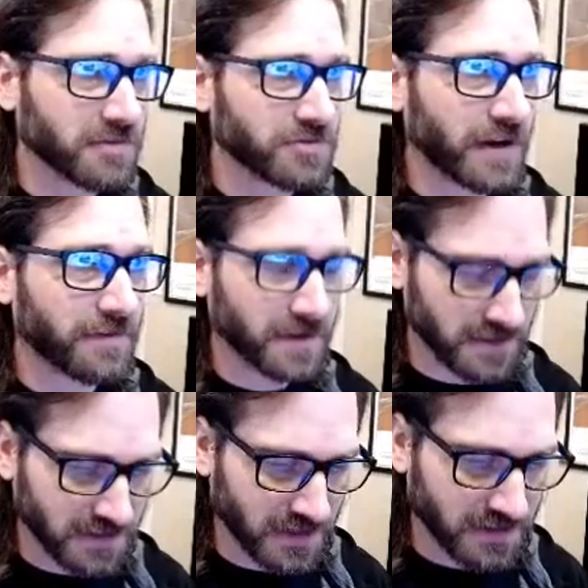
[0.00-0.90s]
who traffic
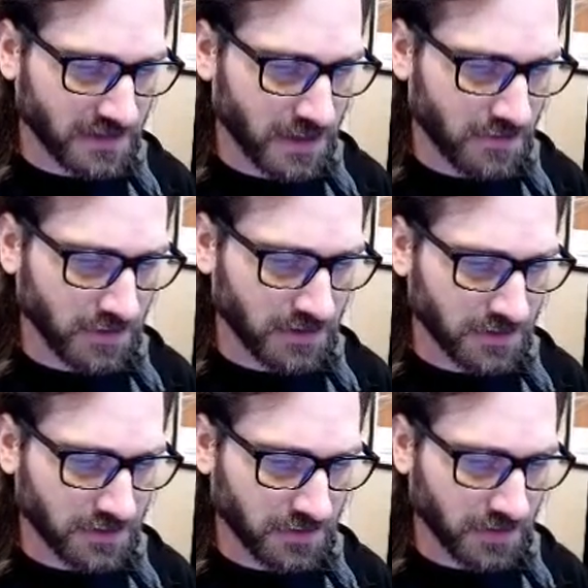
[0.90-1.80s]
in sex with little
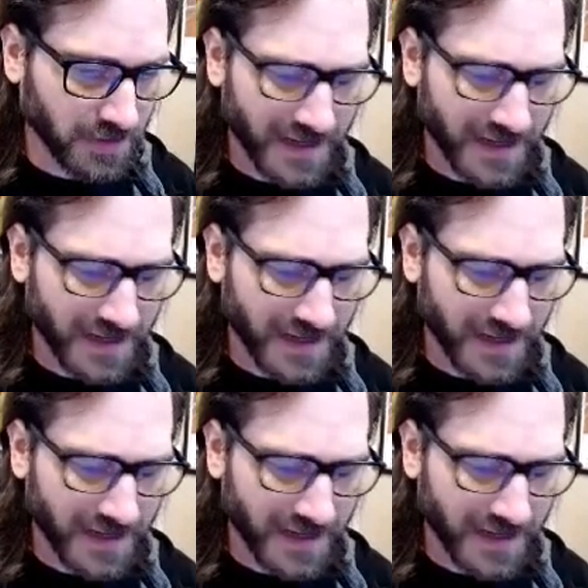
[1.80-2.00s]
children.